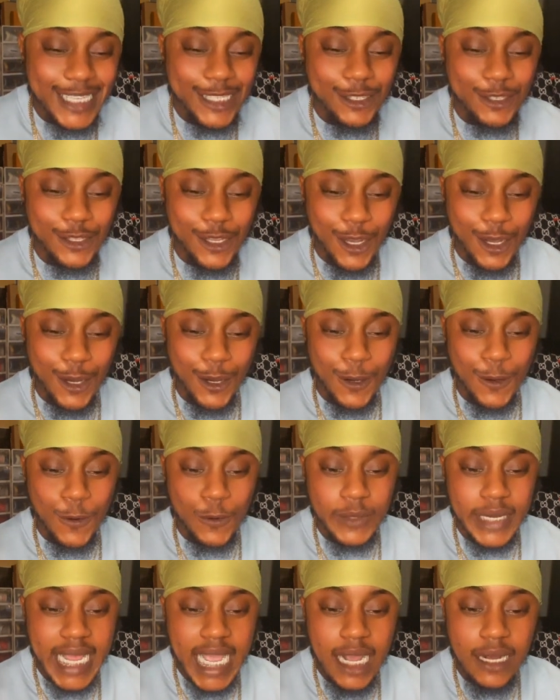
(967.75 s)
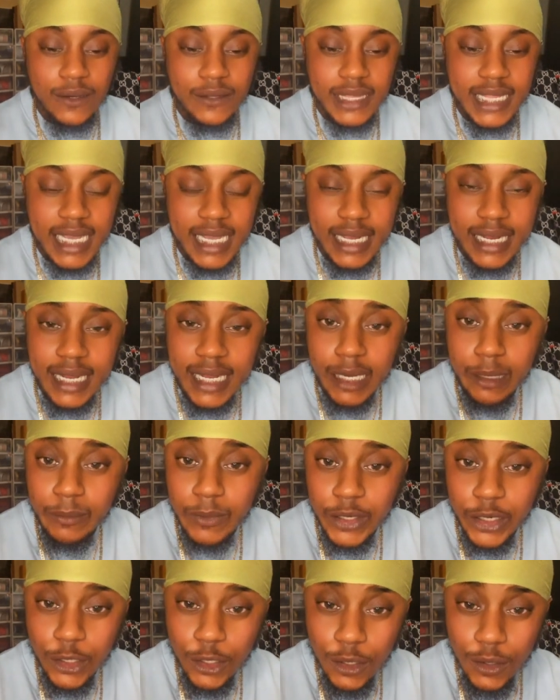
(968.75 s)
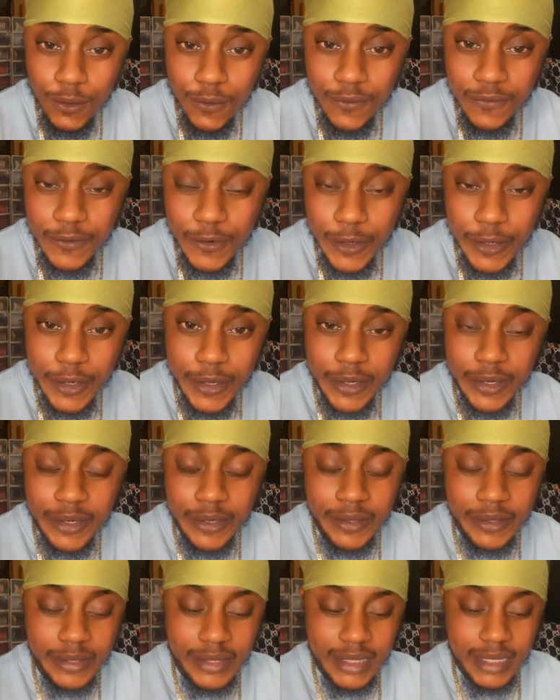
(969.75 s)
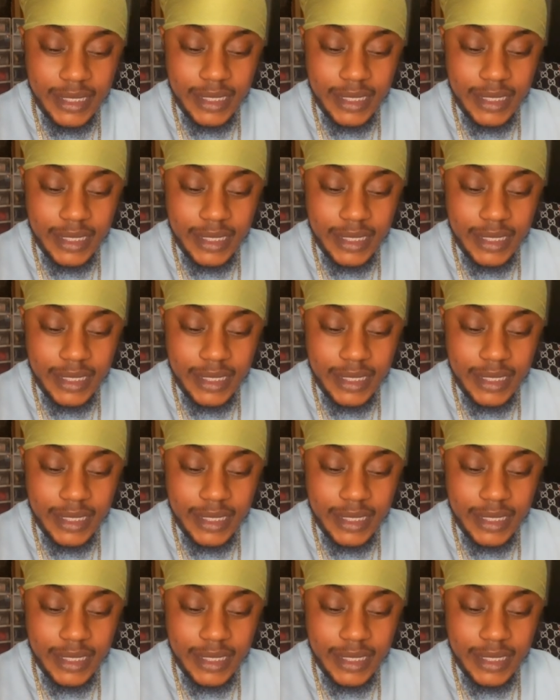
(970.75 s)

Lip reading: So now that I want to go for